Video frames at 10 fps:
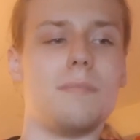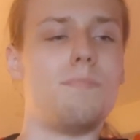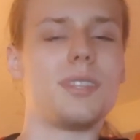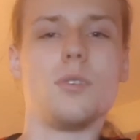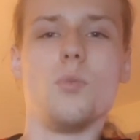
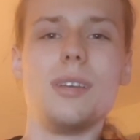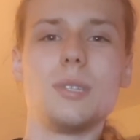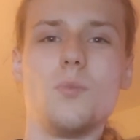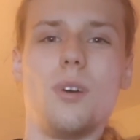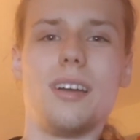But the
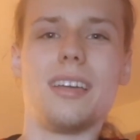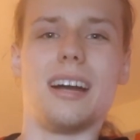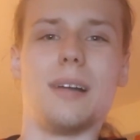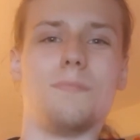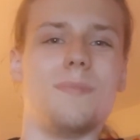reason why
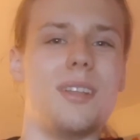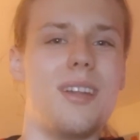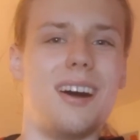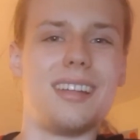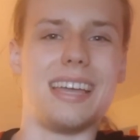I'm
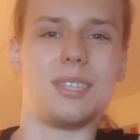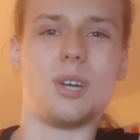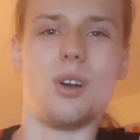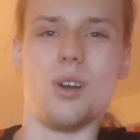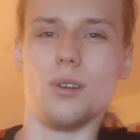not as
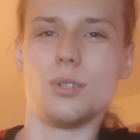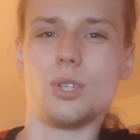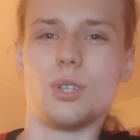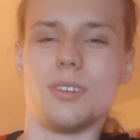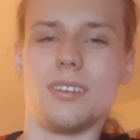
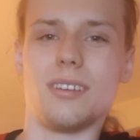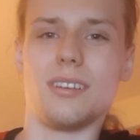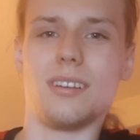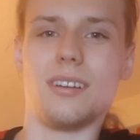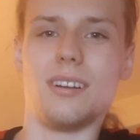harsh
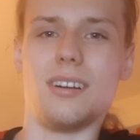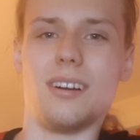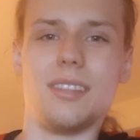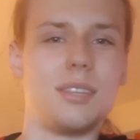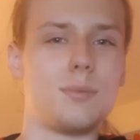
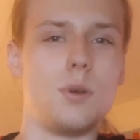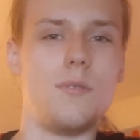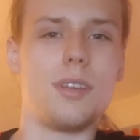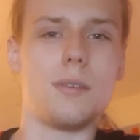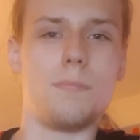on this
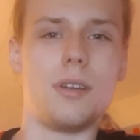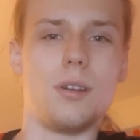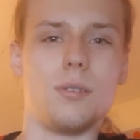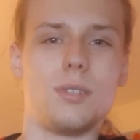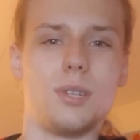movie
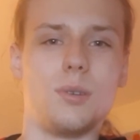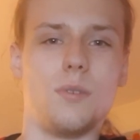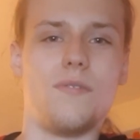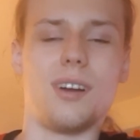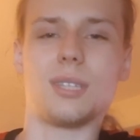compared
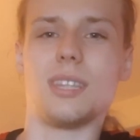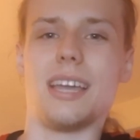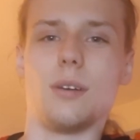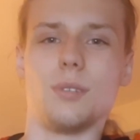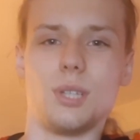to Fox and the
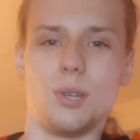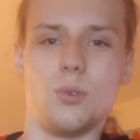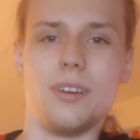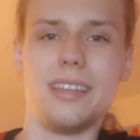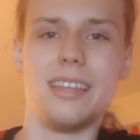Hound
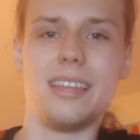2